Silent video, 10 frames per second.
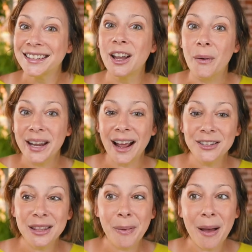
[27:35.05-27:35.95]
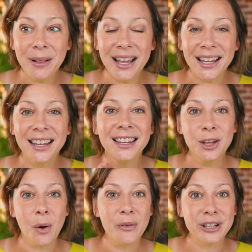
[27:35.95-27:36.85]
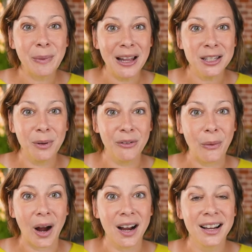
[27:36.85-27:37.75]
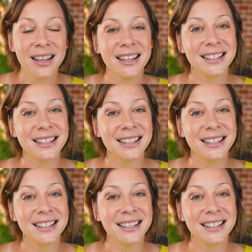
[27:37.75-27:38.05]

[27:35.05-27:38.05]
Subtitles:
going out to the public, you're responsible for.